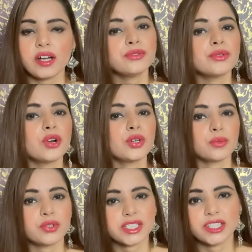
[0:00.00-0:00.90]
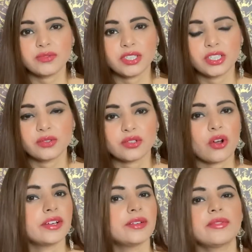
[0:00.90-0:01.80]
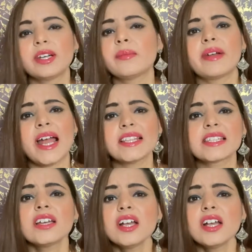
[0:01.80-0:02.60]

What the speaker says: If you want more such videos on different brands,